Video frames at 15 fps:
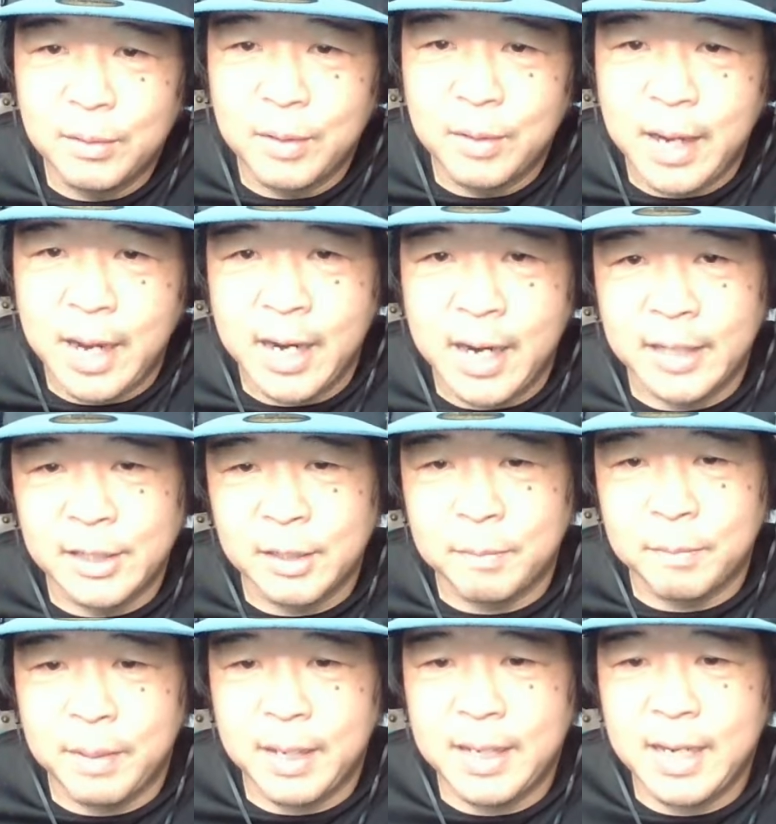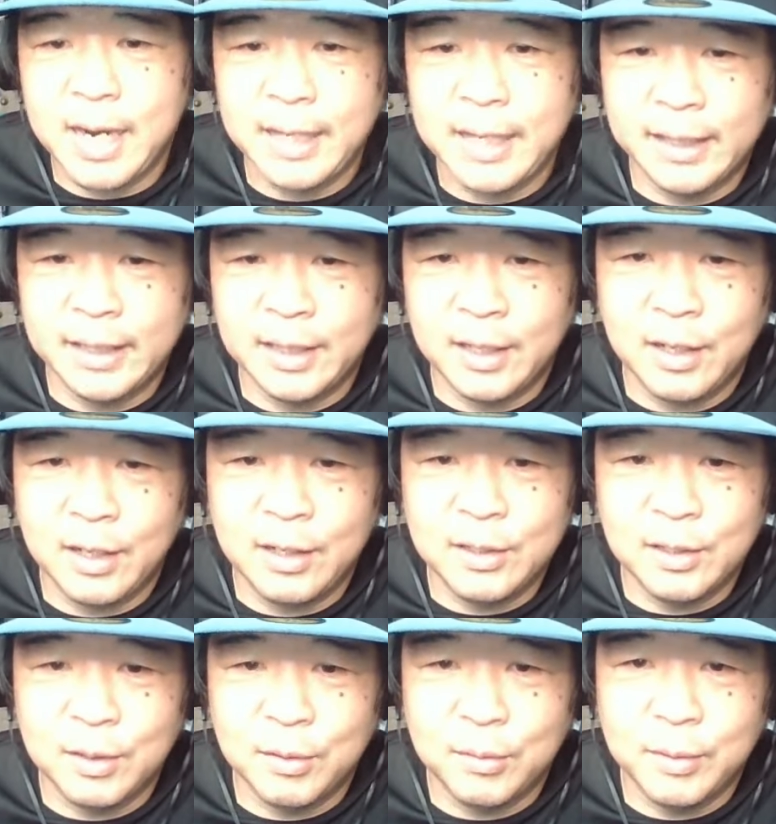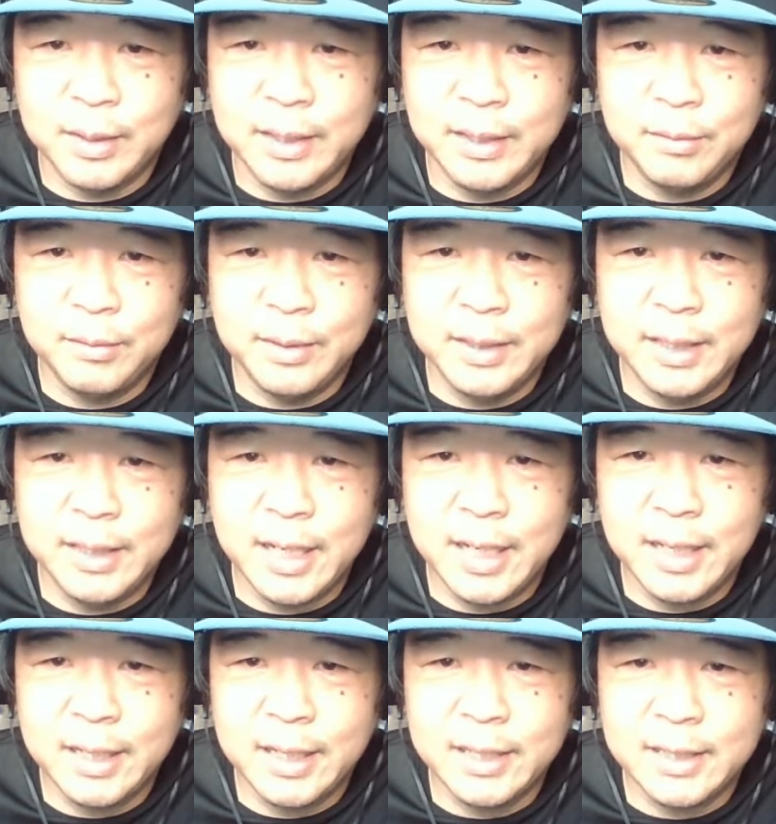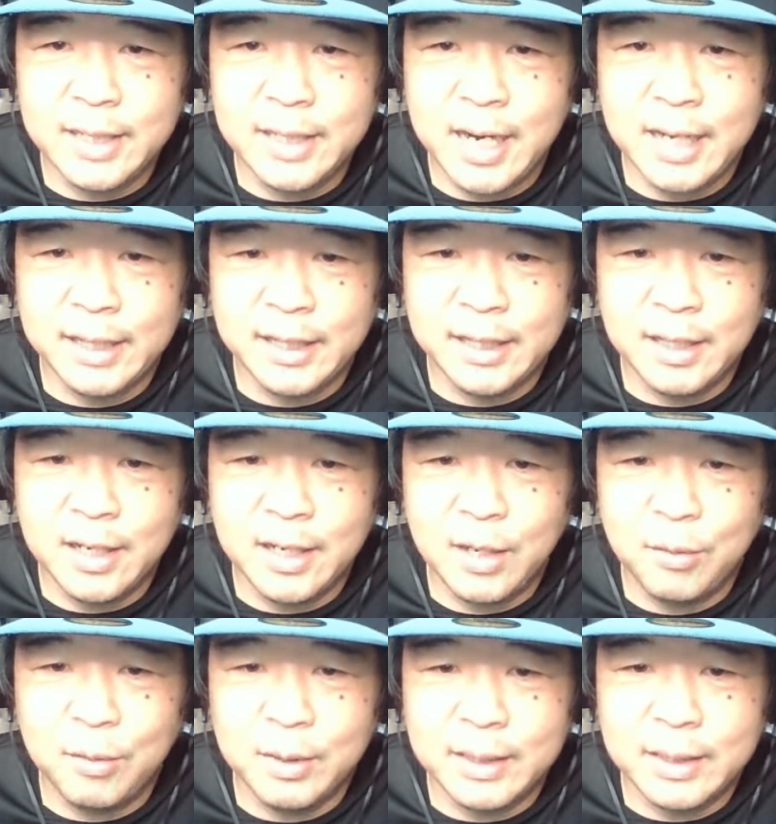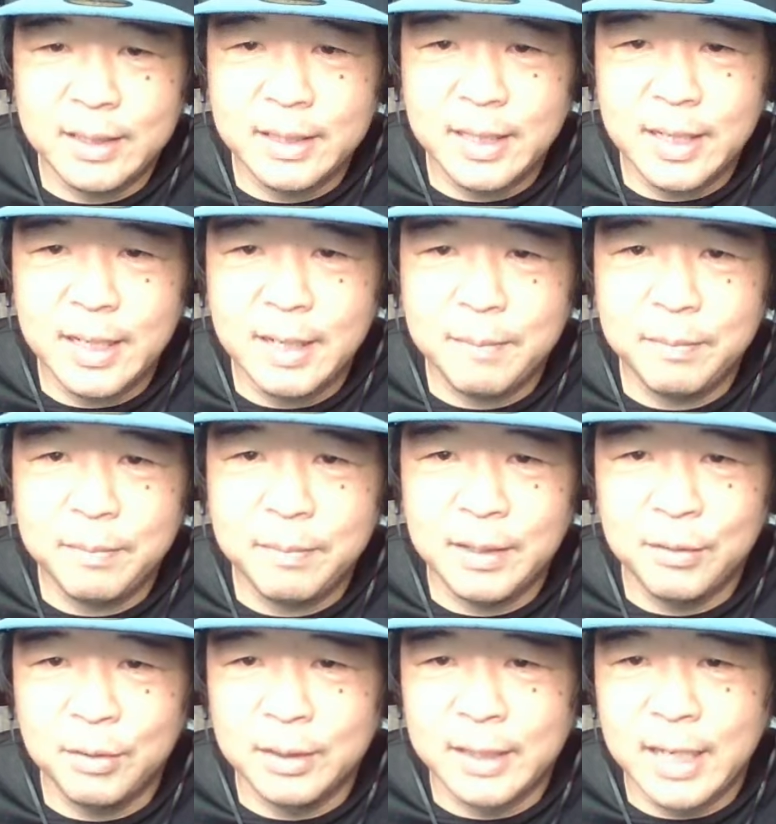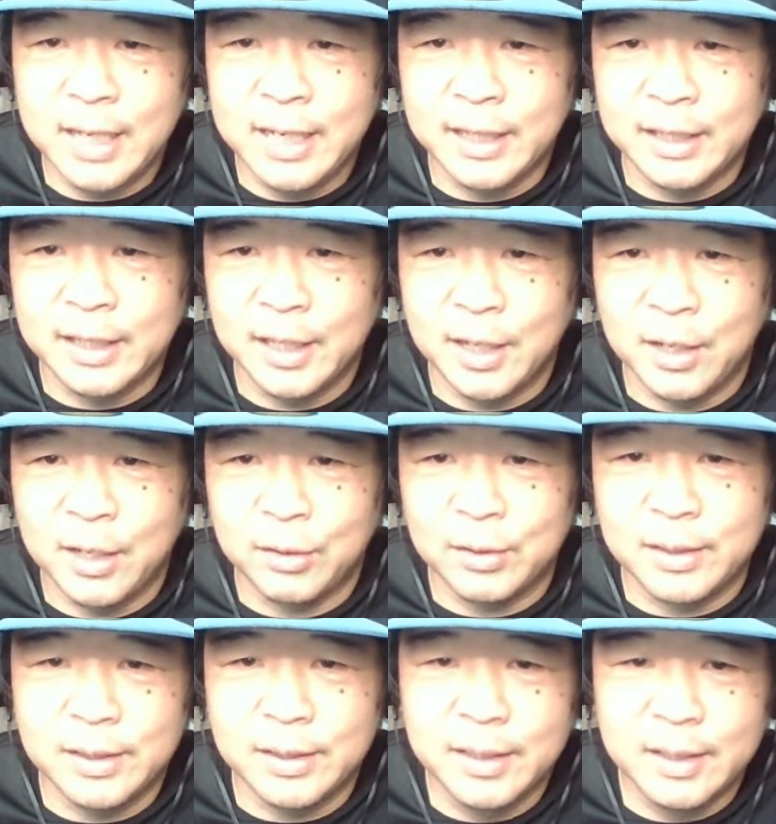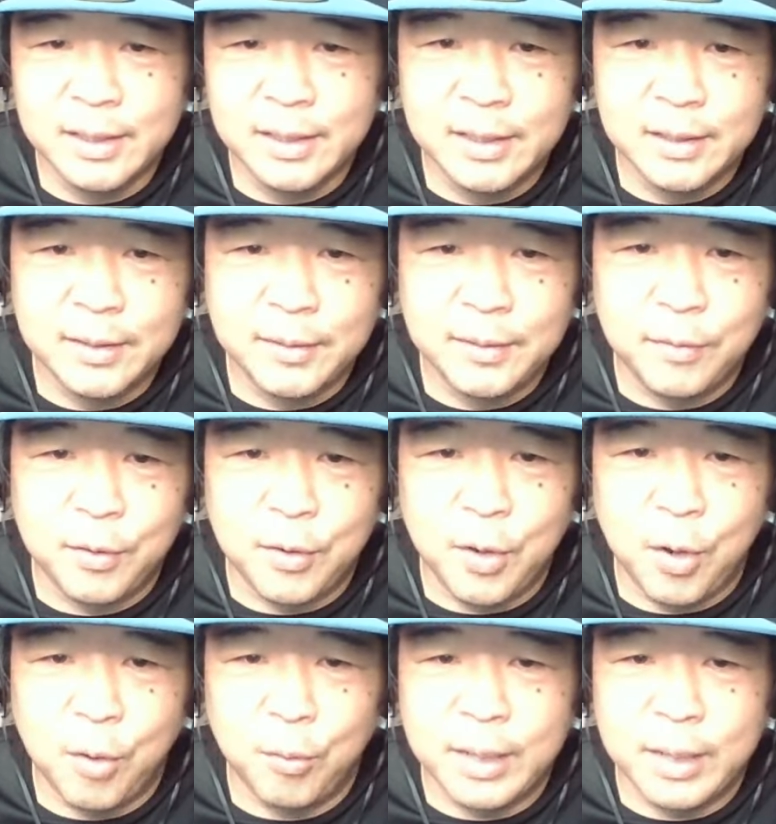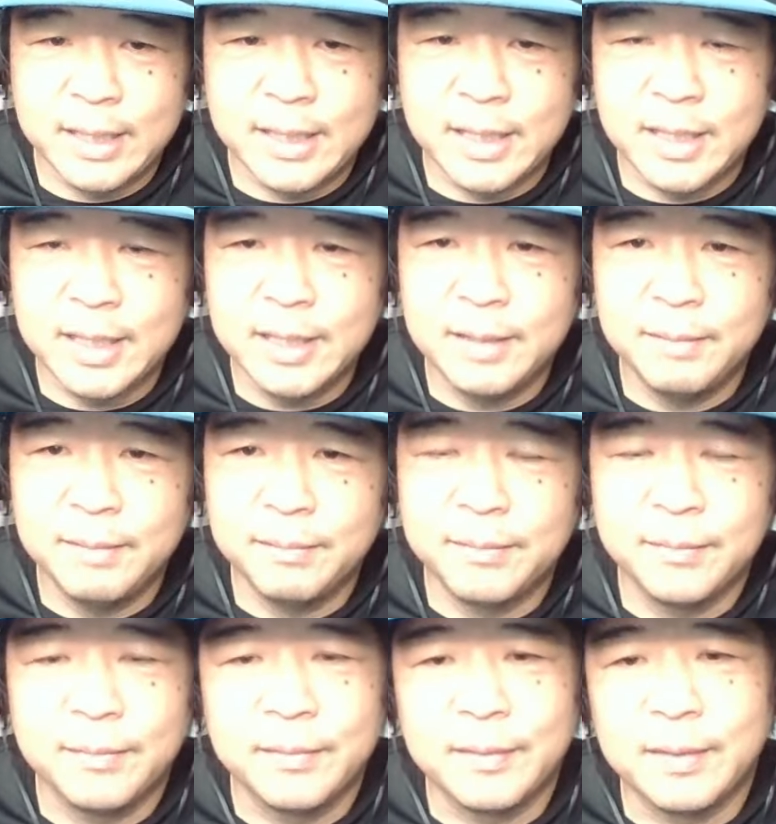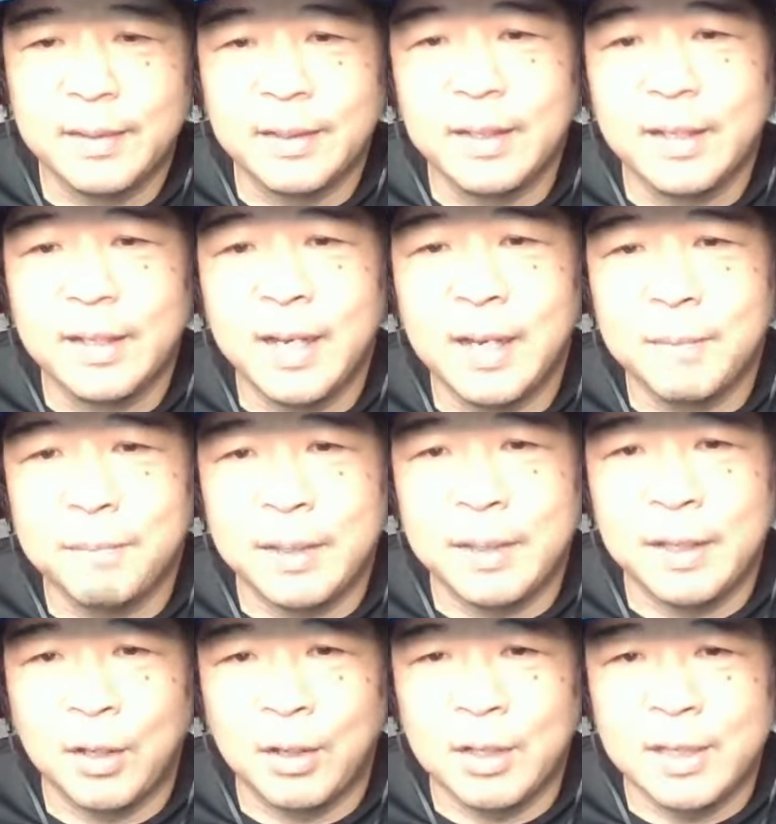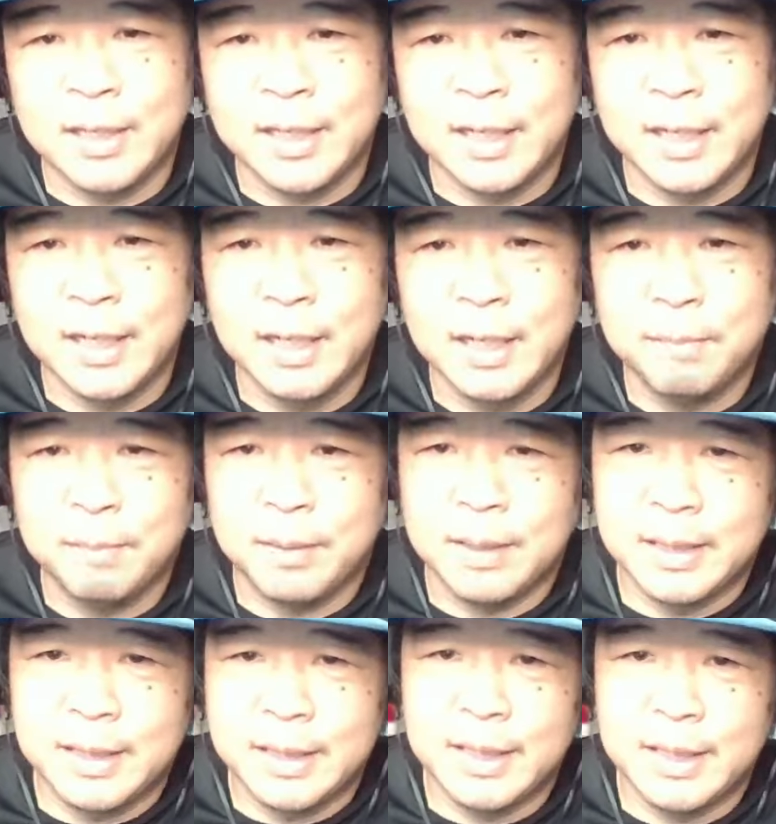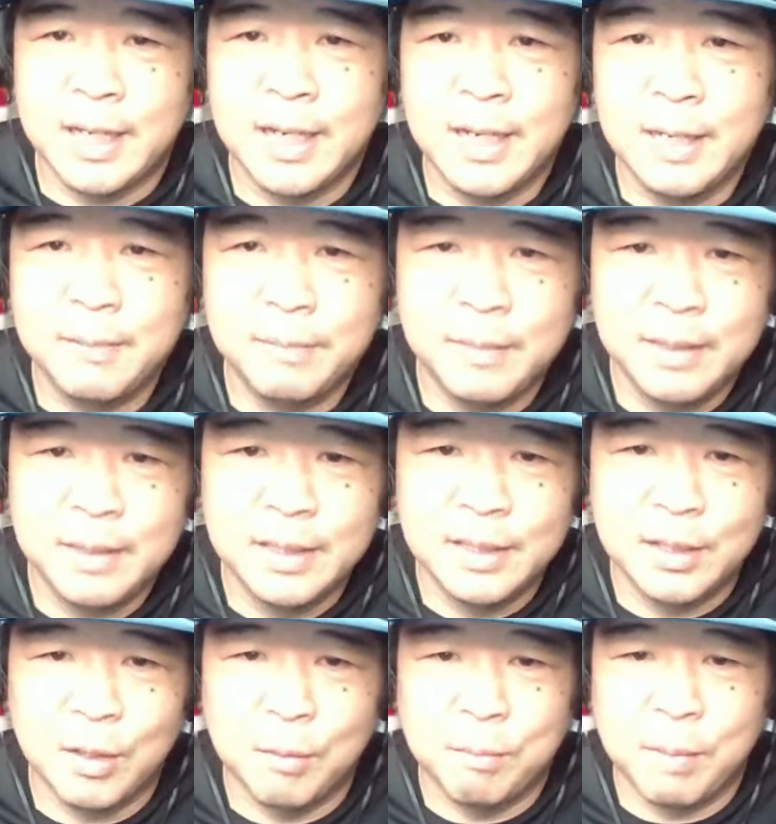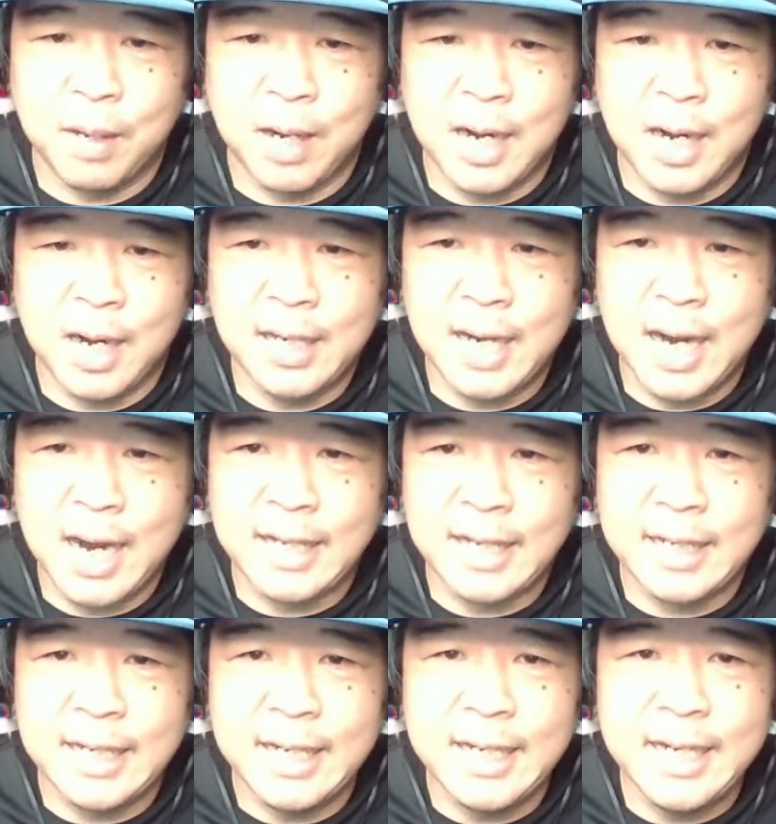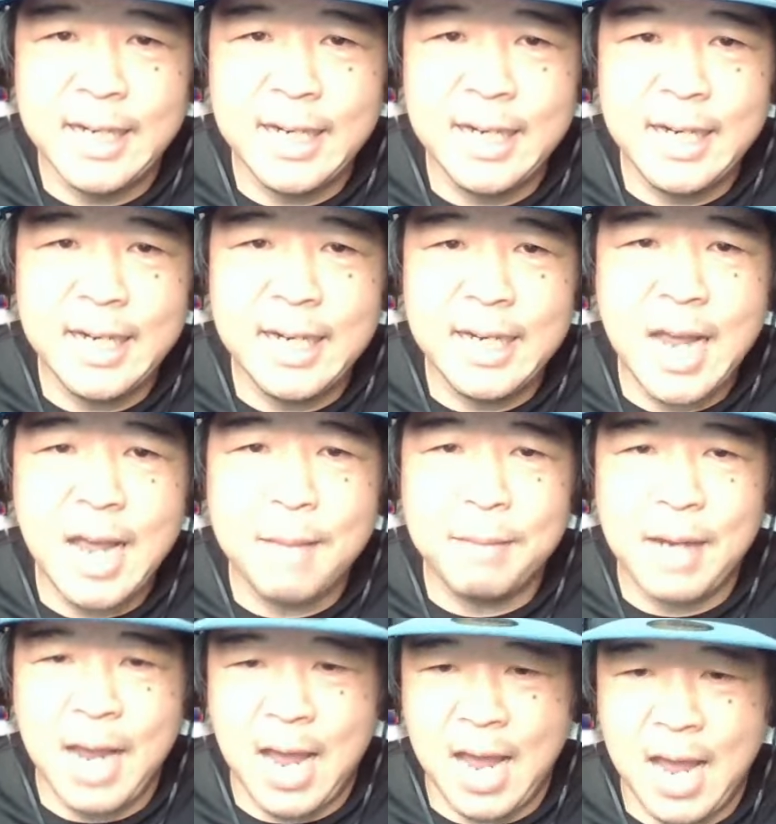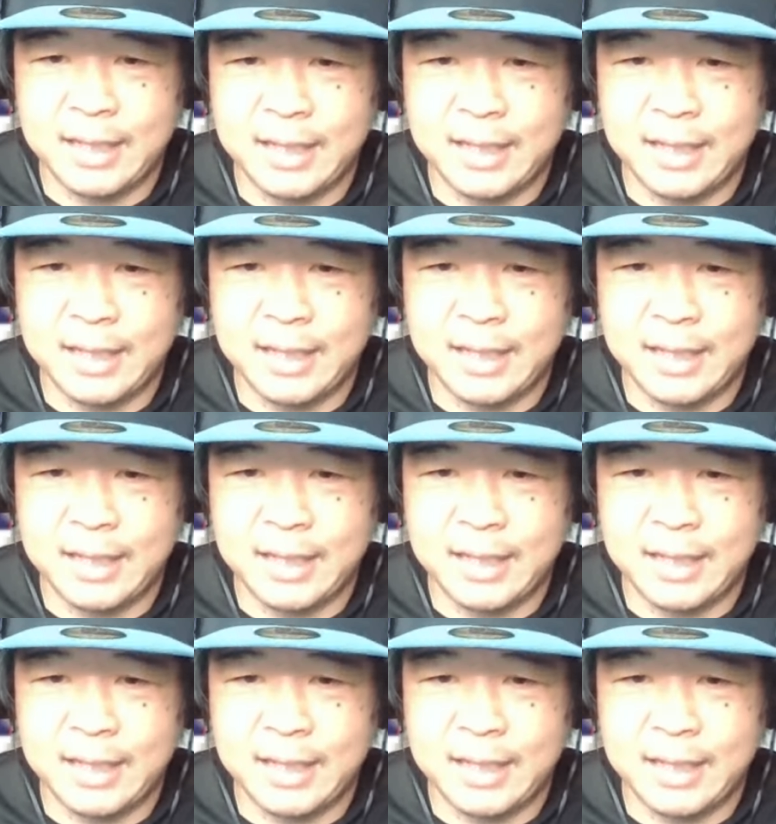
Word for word: And Japeth Aguilar, so we we got this Aguilar with the tip. It was getting close for no reason. Yep, and Garcia puts it up. So Barangay Ginebra.